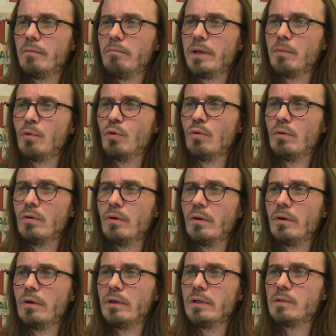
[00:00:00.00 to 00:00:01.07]
Mibu.
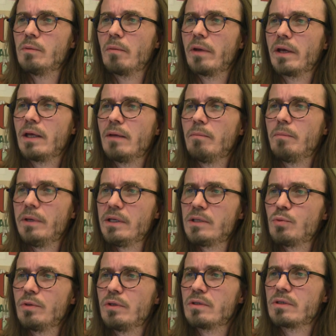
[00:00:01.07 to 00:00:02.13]
It's about making
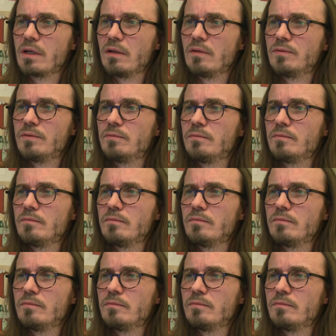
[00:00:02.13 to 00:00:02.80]
peace with yourself